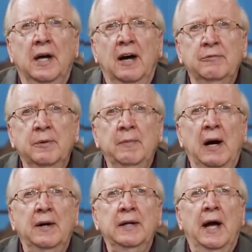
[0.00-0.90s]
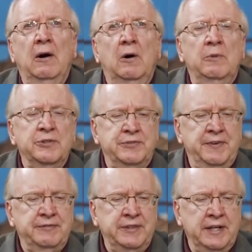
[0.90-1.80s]
and I have been married now
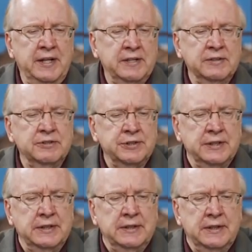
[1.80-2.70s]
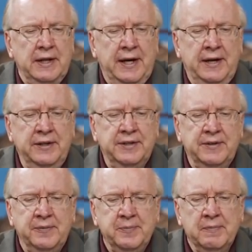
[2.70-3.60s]
almost 50 years,
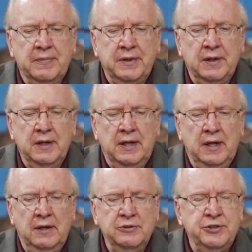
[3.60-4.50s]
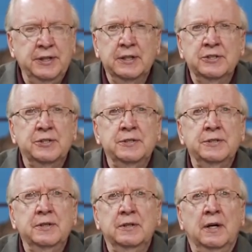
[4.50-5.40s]
and she can
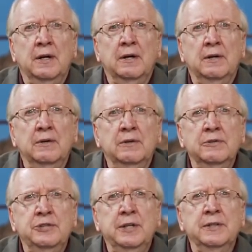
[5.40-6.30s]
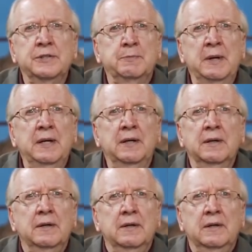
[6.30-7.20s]

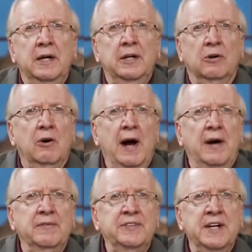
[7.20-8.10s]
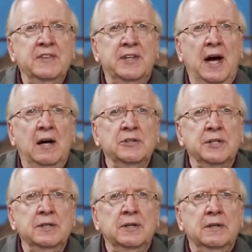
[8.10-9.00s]
speak in a crowd of
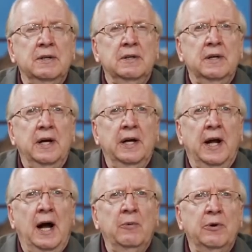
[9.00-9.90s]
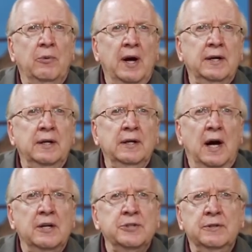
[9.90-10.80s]
10,000, and I would
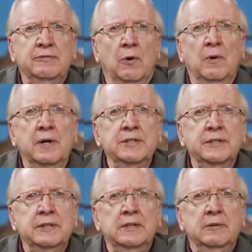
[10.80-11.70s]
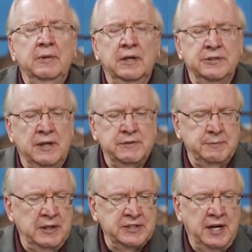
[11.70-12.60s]
recognize her voice because I've
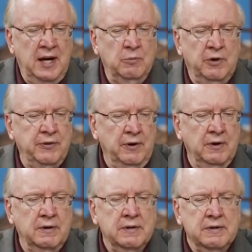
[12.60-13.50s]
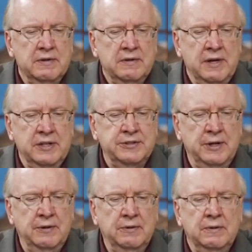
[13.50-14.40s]
spent time with her. And
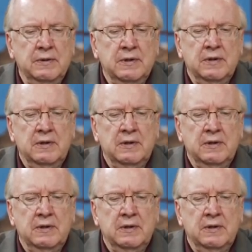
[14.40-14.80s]
so